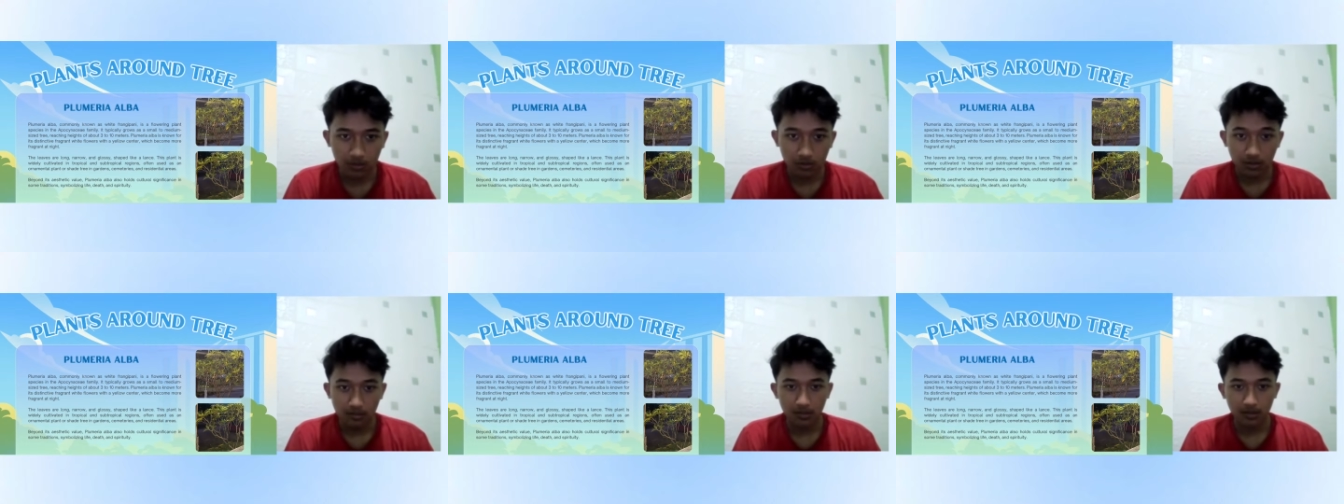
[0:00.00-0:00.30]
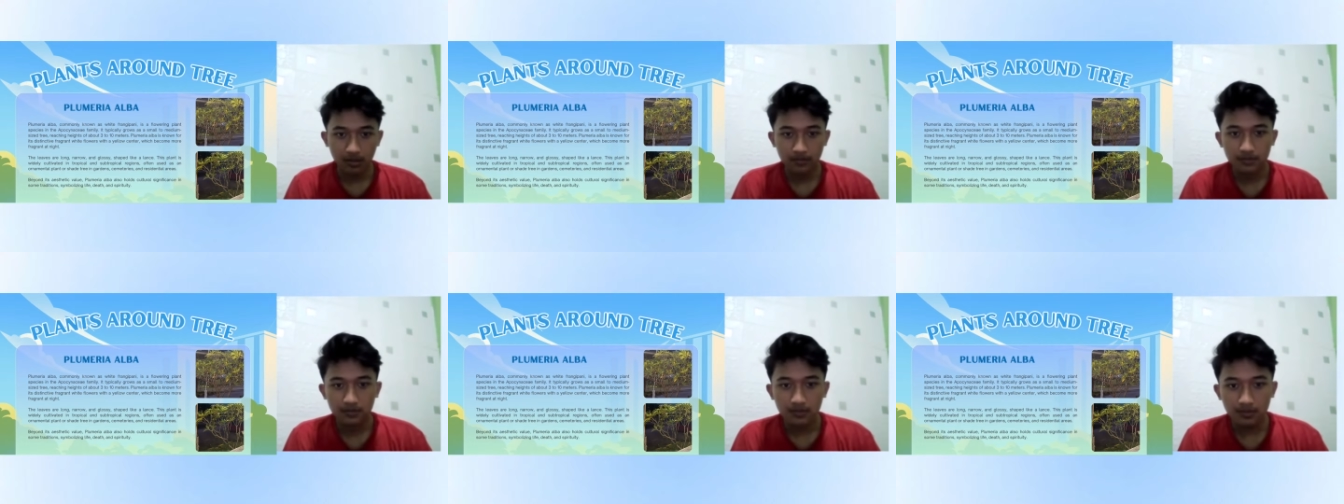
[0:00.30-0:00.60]
cultural
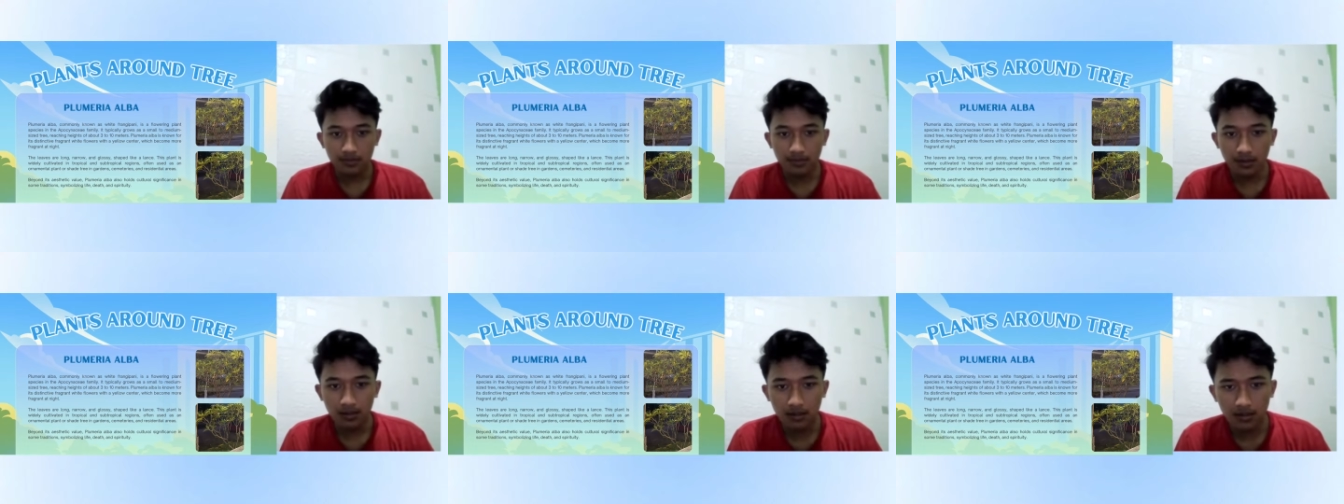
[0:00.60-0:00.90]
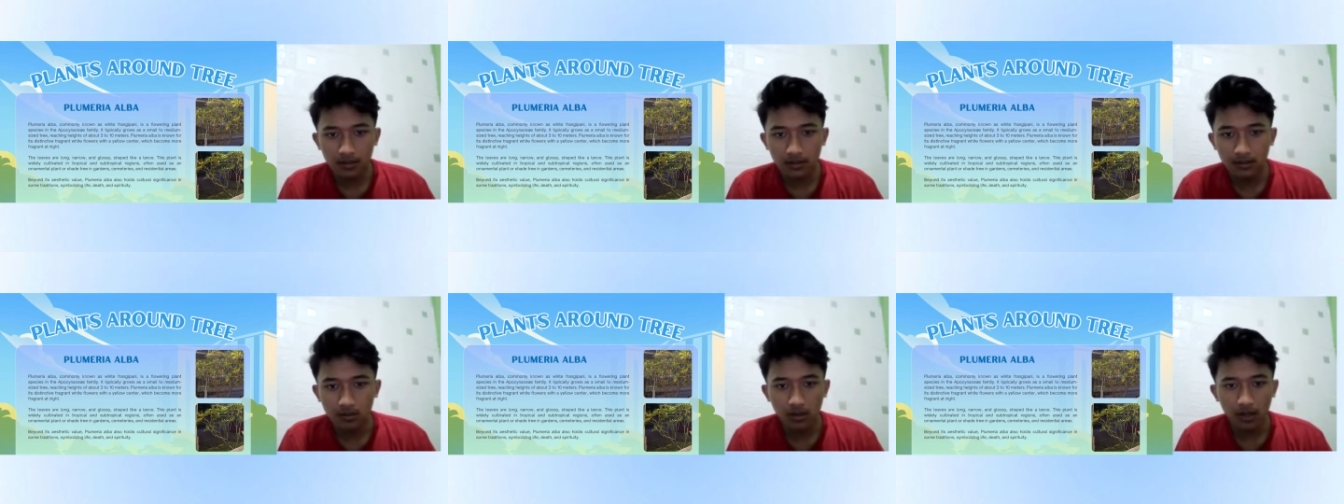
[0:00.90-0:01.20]
meaning
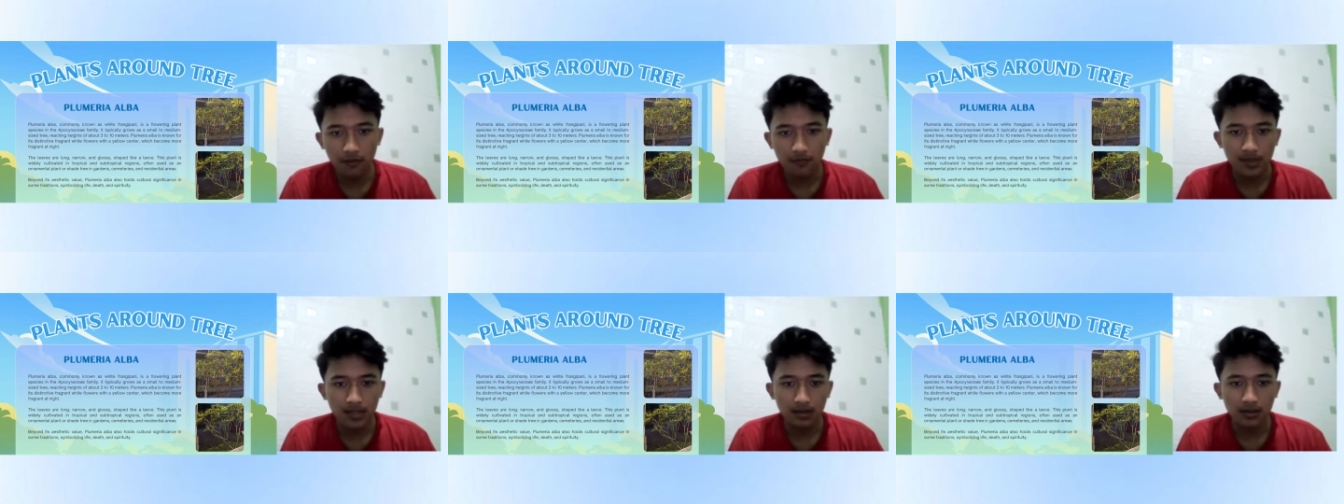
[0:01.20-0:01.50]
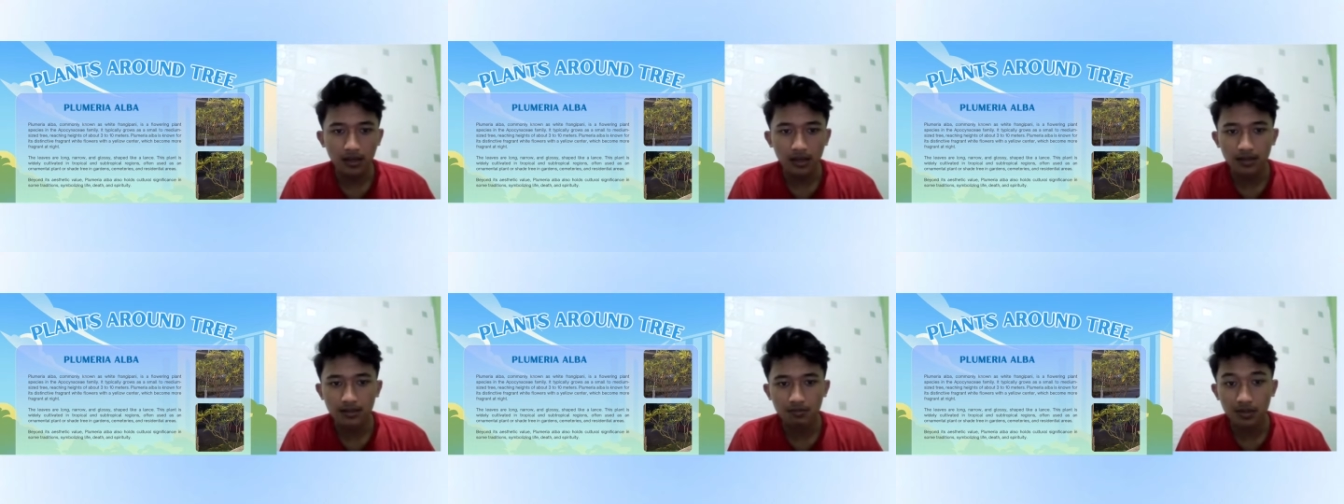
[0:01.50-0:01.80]
related to life,
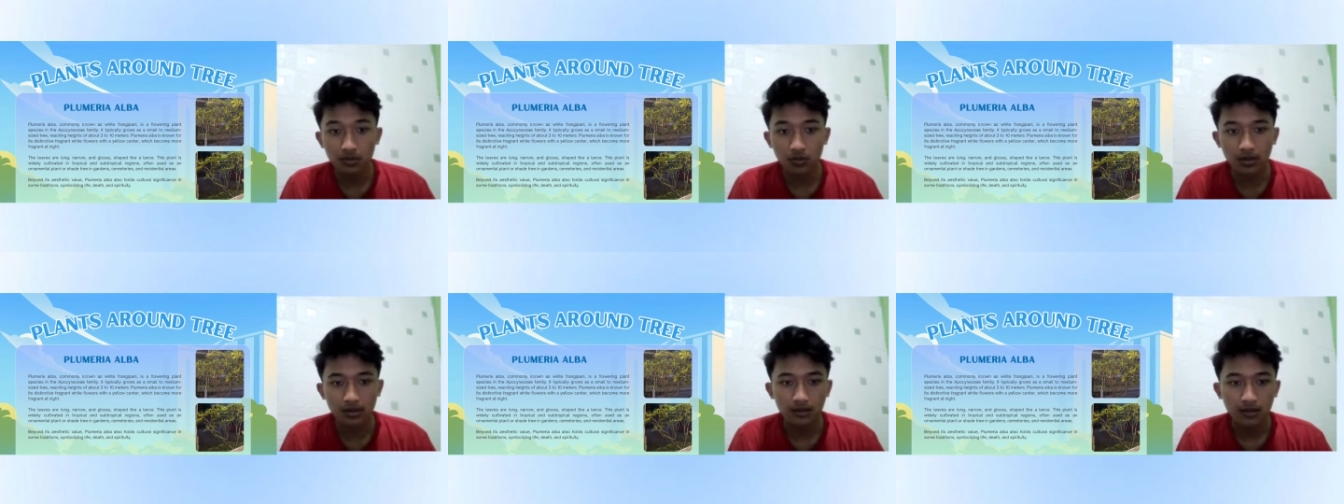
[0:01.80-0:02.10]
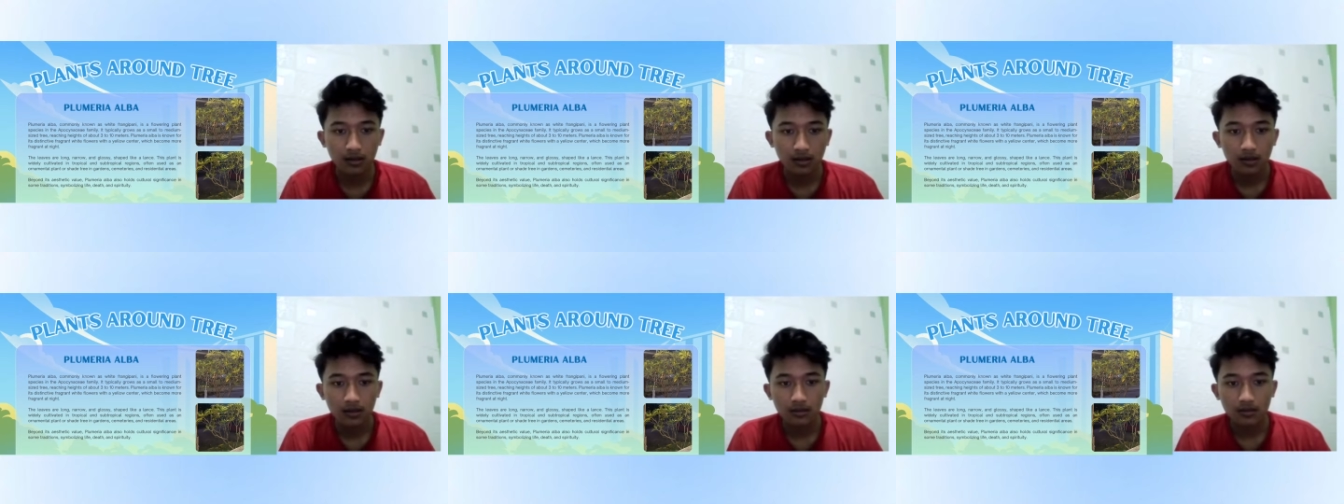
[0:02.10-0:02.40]
death, and spirituality.